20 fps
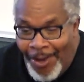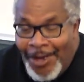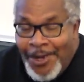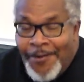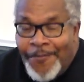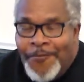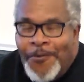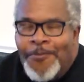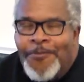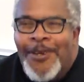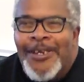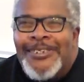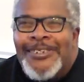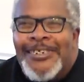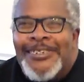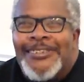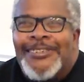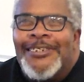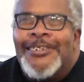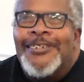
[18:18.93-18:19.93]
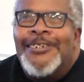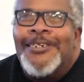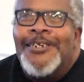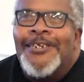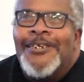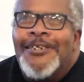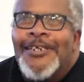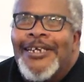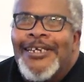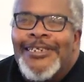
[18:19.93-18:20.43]
And in Vermont, they say,
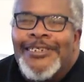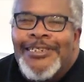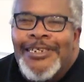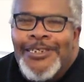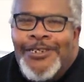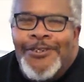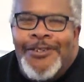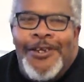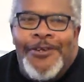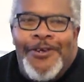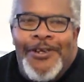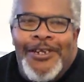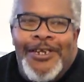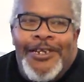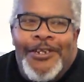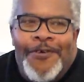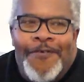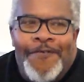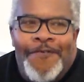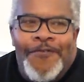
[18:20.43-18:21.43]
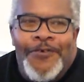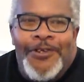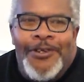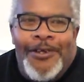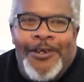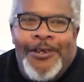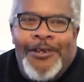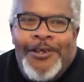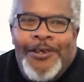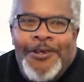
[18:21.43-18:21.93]
they can tell you like you're getting a
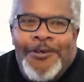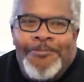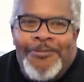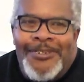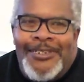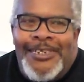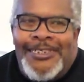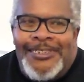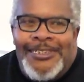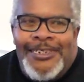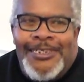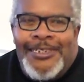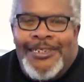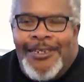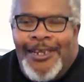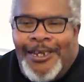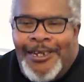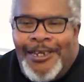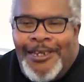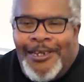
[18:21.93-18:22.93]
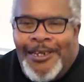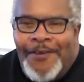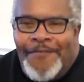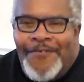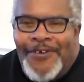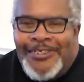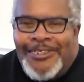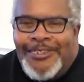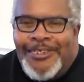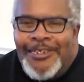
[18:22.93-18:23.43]
foot, but they say it like
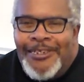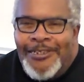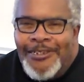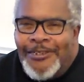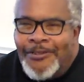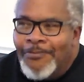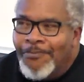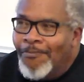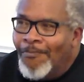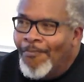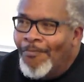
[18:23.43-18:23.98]
if I said,